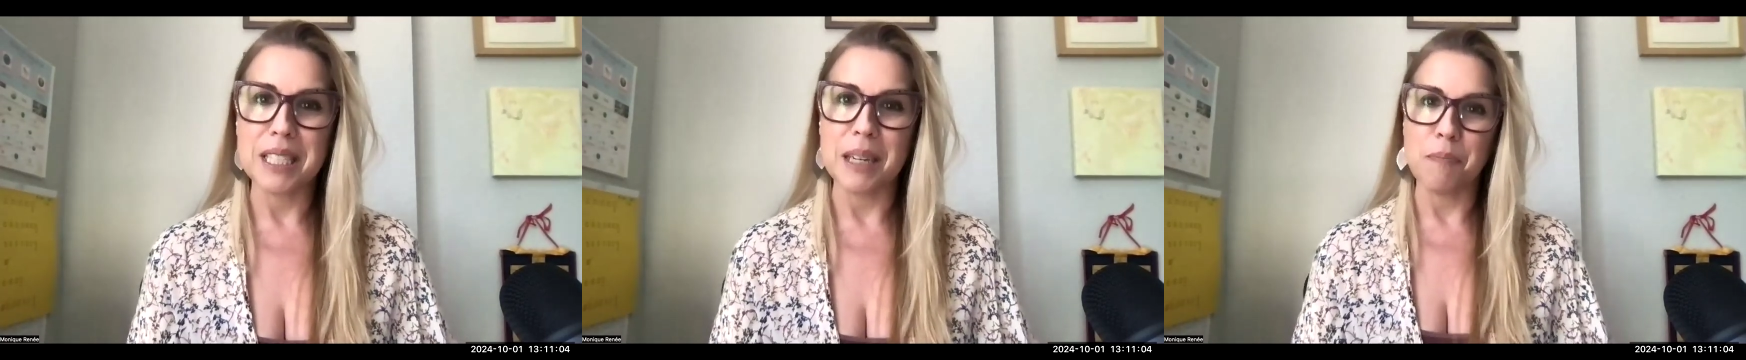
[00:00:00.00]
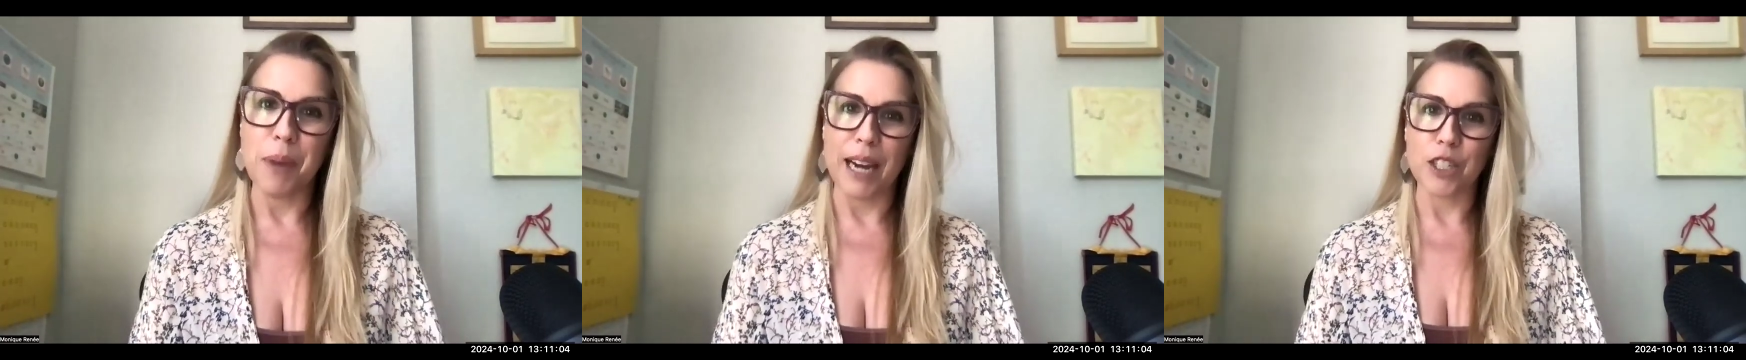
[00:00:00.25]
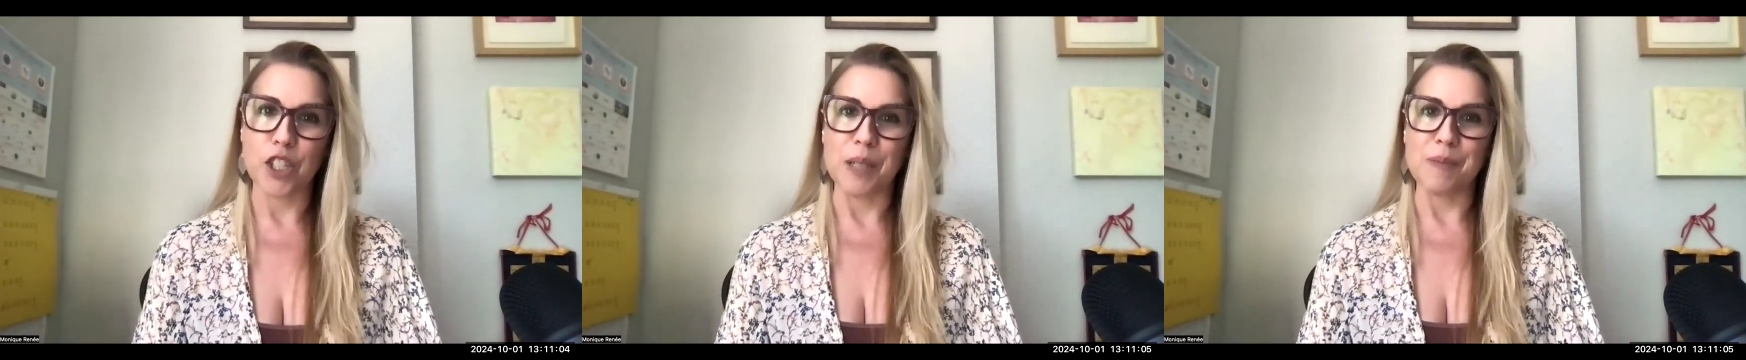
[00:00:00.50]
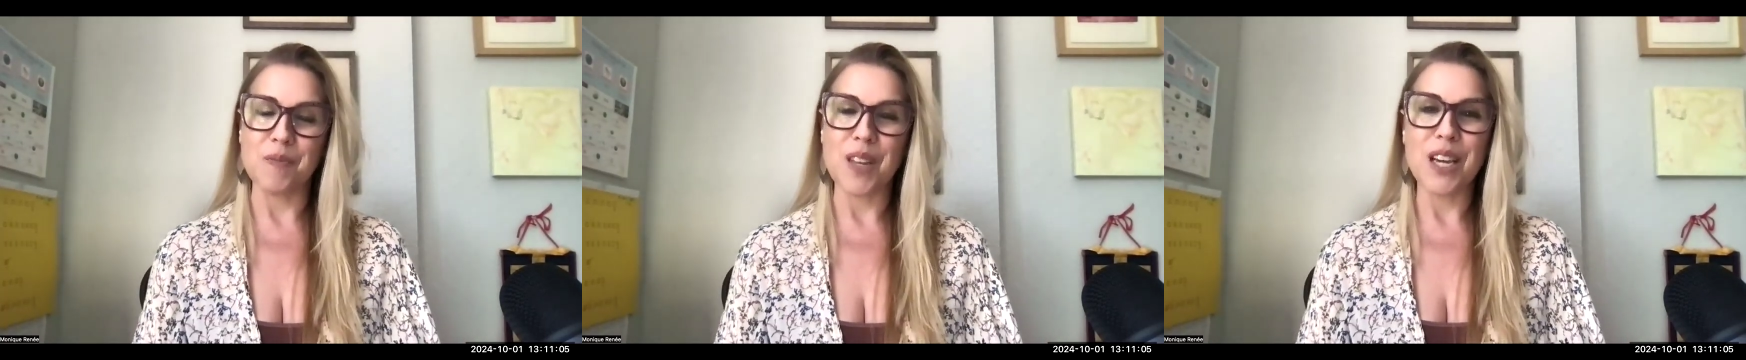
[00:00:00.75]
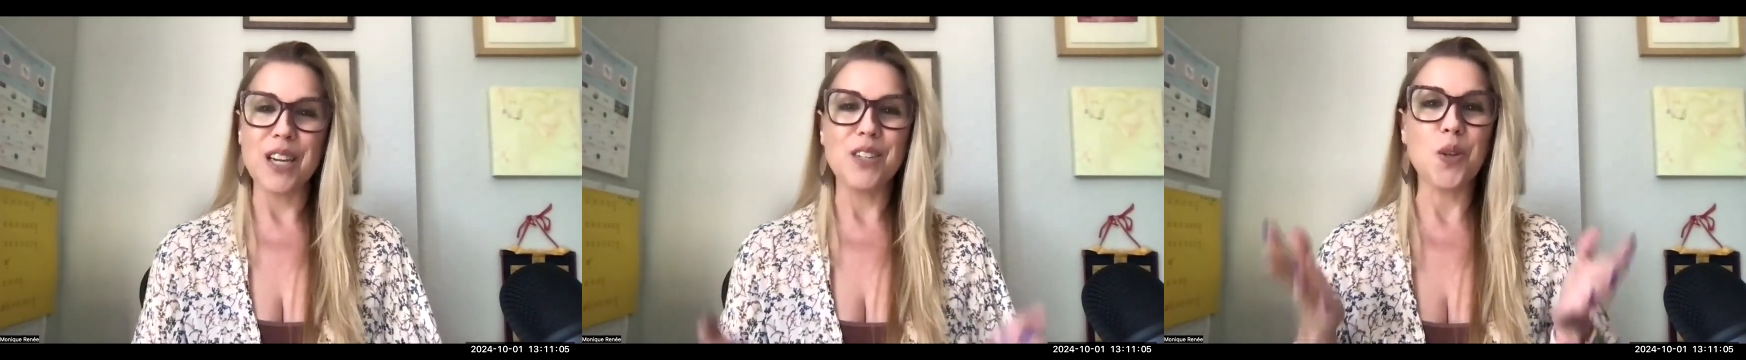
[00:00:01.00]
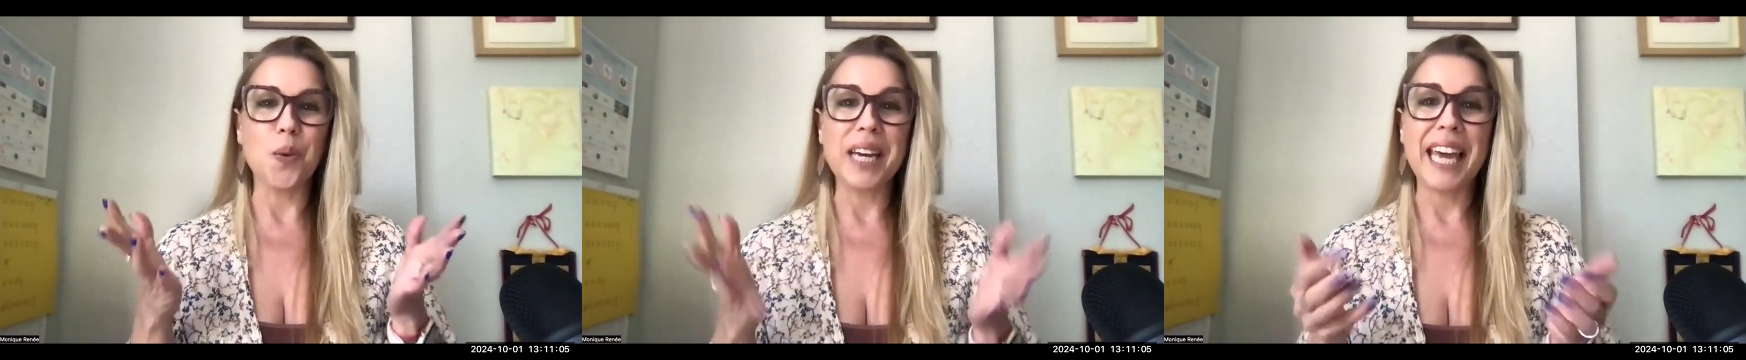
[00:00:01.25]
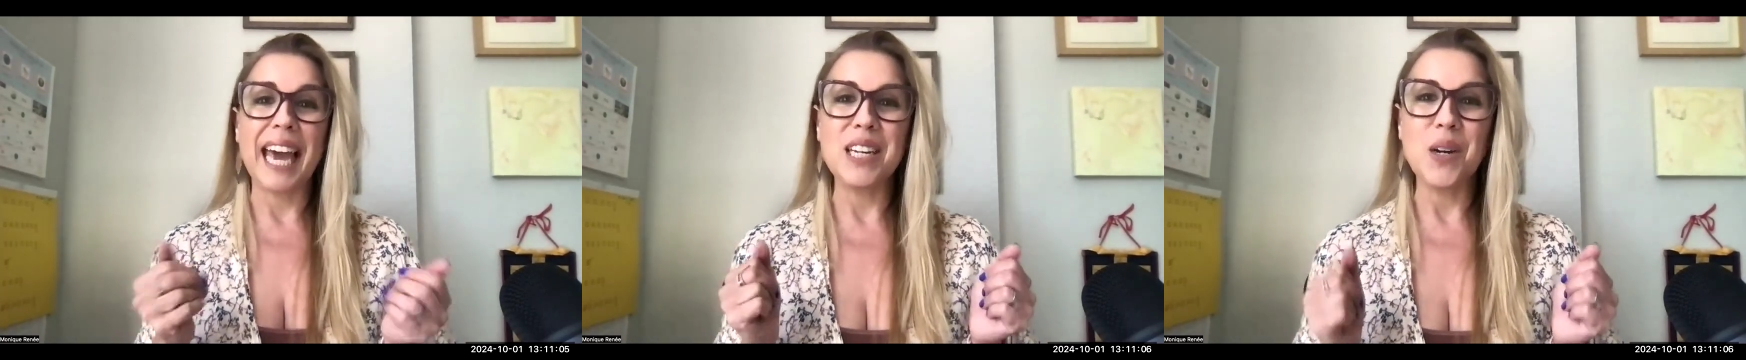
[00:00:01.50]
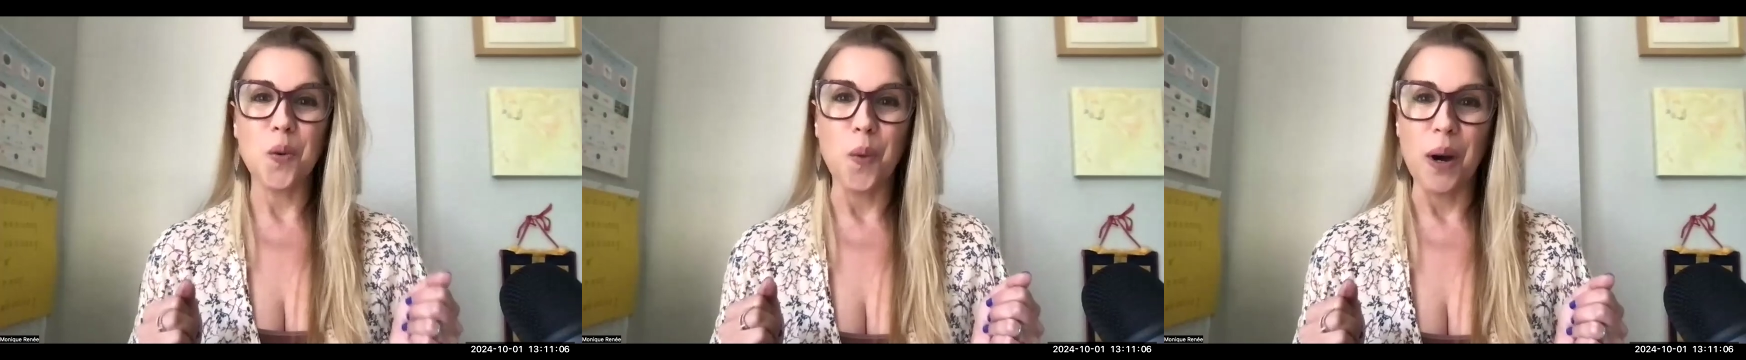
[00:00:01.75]
and passion. So
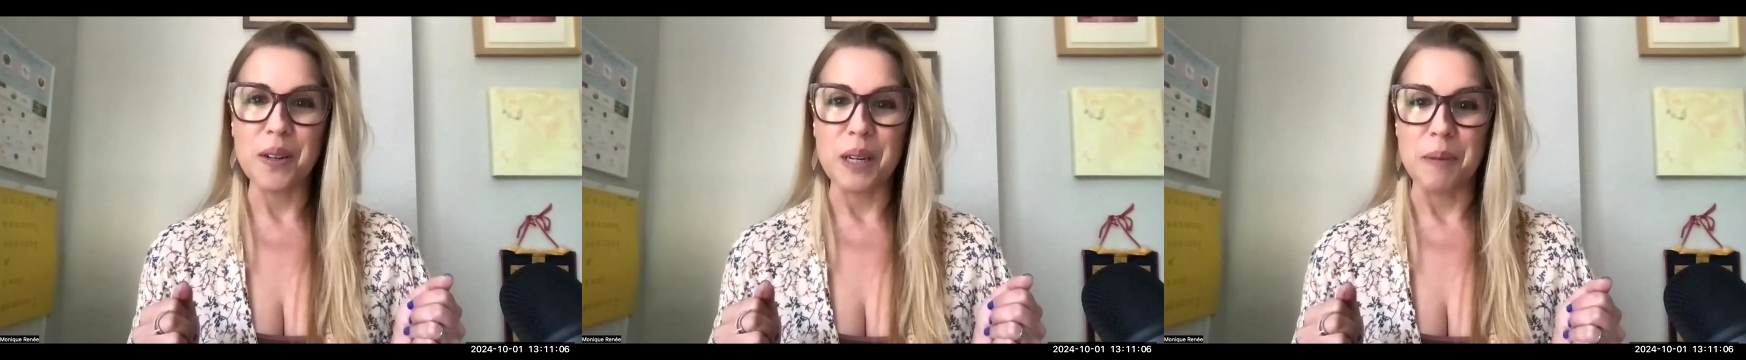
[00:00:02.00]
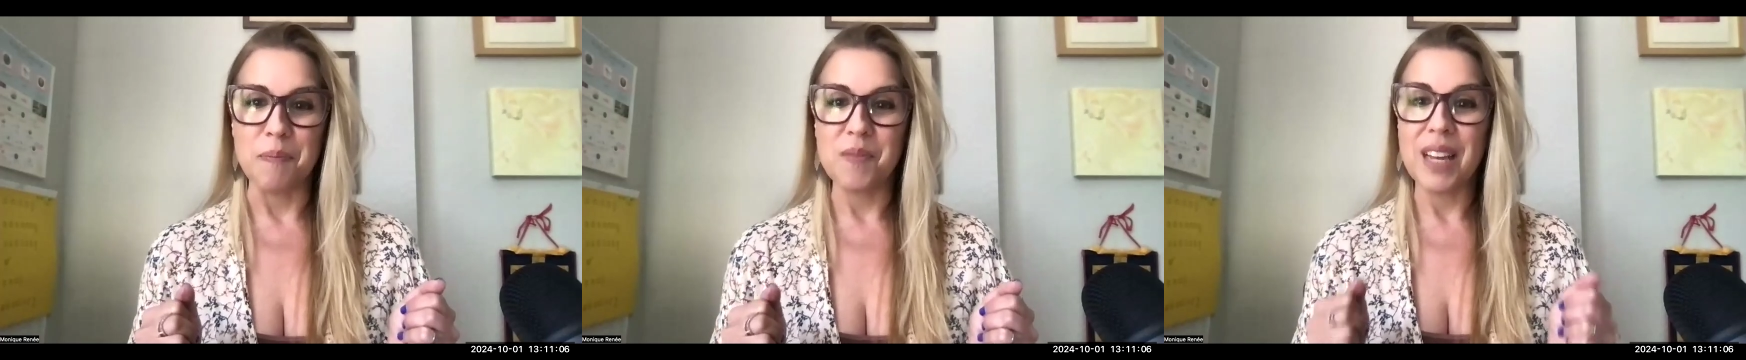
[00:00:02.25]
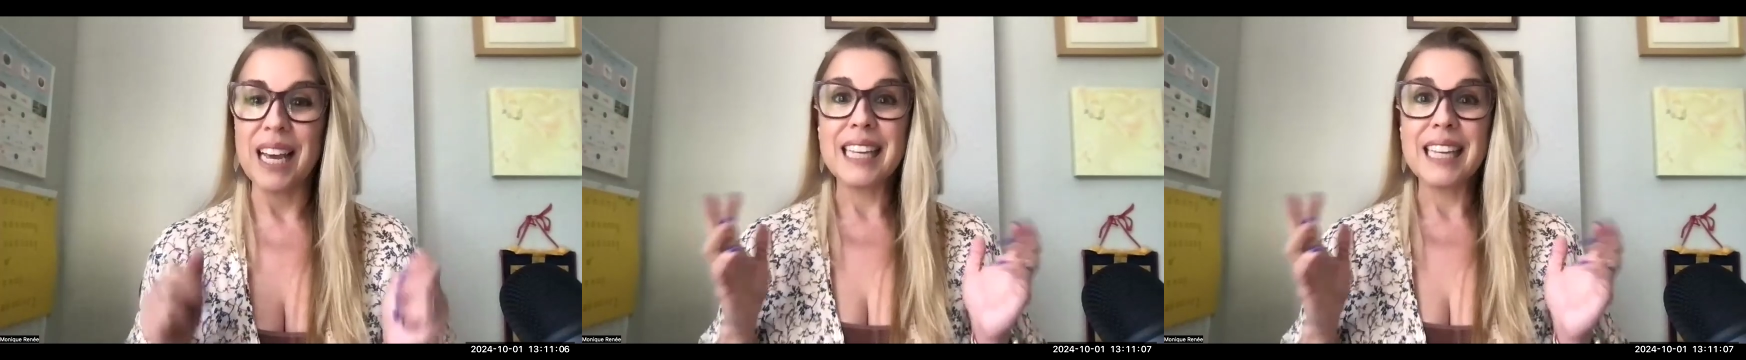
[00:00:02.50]
again, welcome.